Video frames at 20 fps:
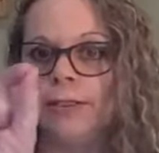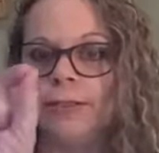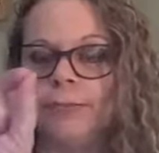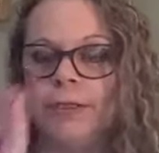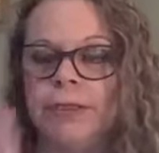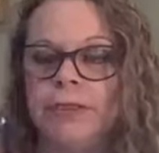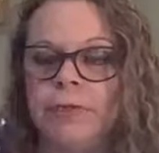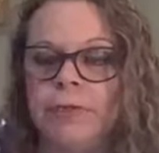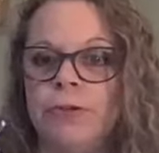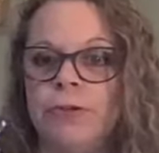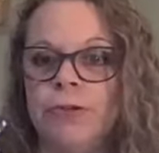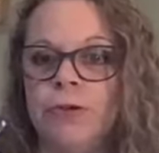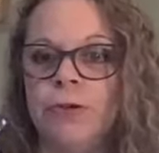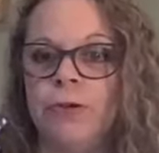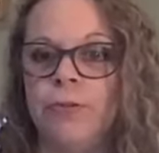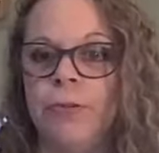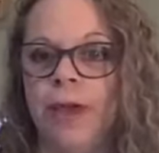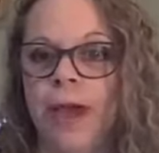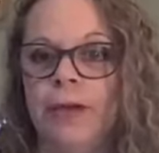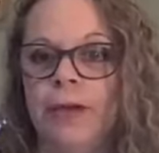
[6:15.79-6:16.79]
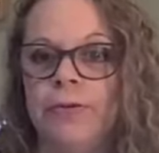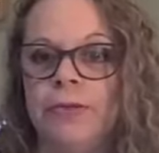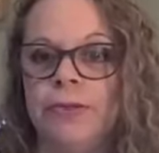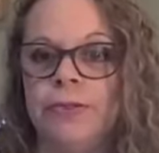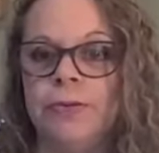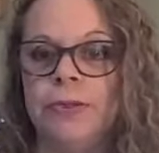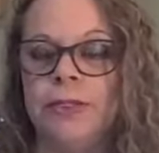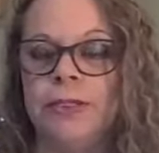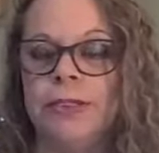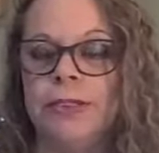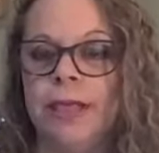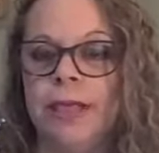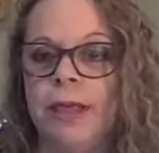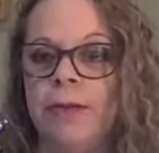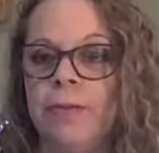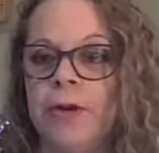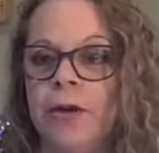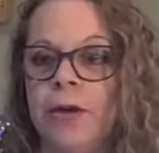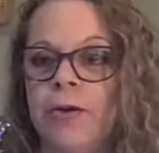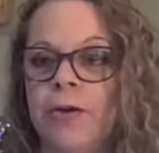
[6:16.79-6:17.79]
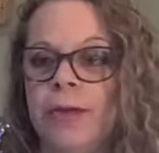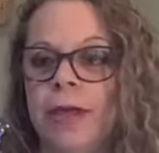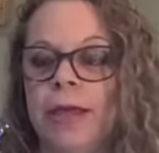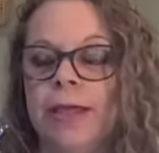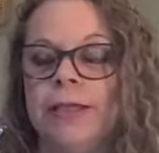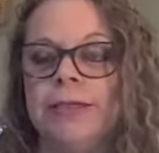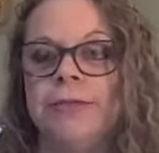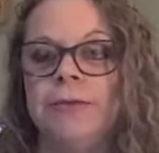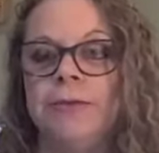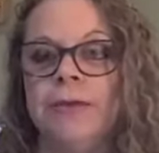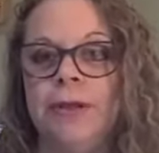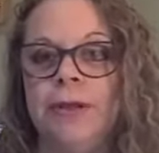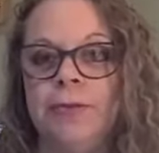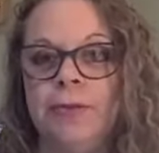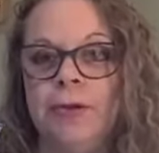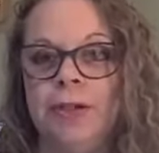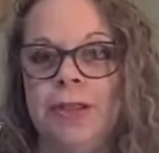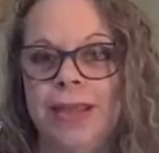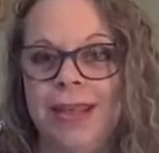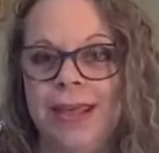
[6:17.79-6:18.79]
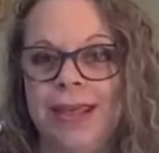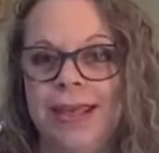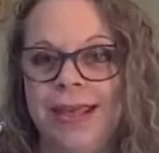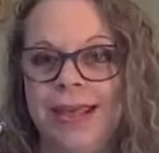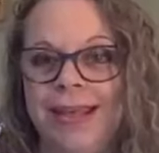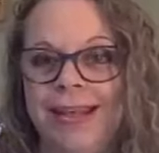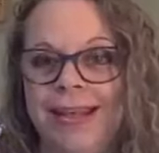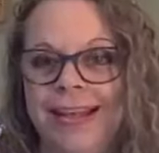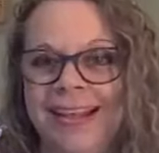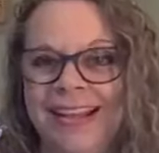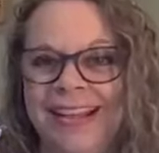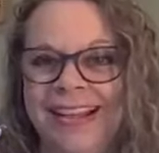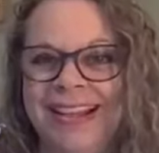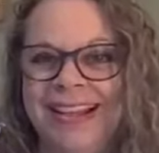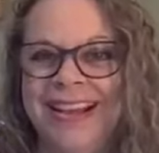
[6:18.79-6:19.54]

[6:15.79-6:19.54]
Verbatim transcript: So my is going backwards with this camera. Okay, so we're going to breathe in,